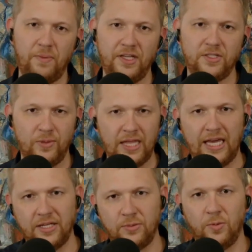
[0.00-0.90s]
peace when they
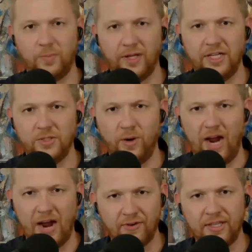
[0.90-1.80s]
get to a place
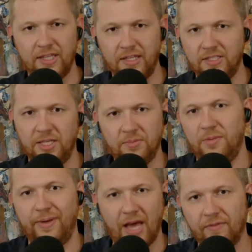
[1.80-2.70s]
where everything seems
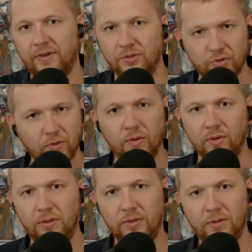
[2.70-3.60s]
to be out of control.